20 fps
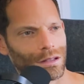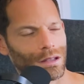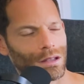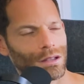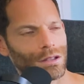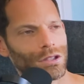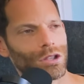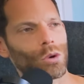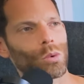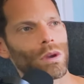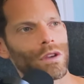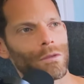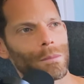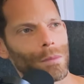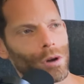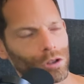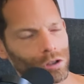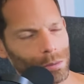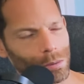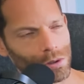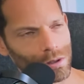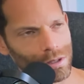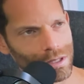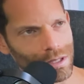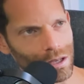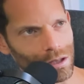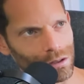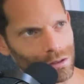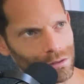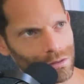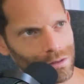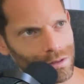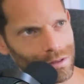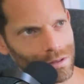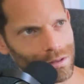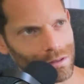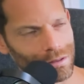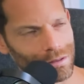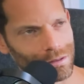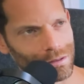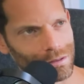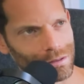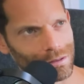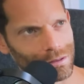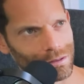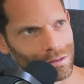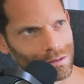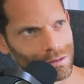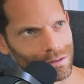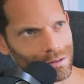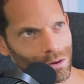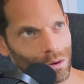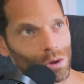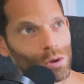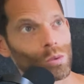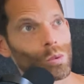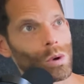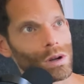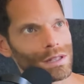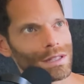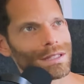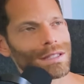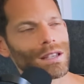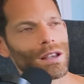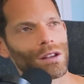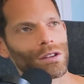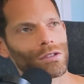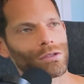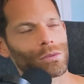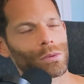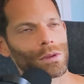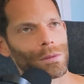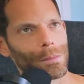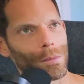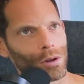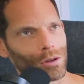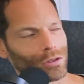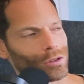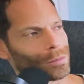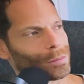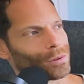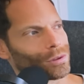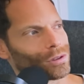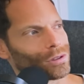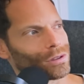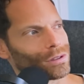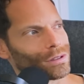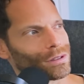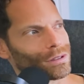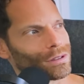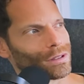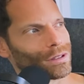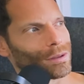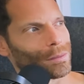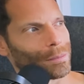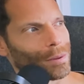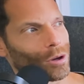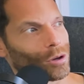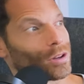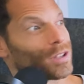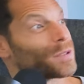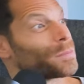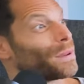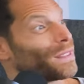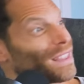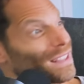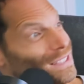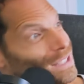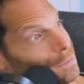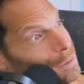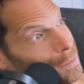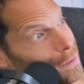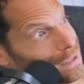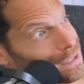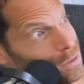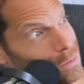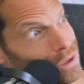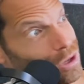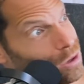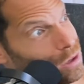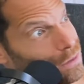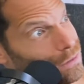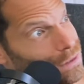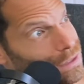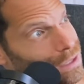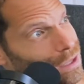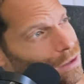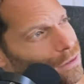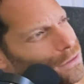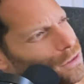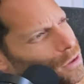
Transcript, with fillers: So we have multiple selves, or one self with multiple components. But then someone might say we don't have a self.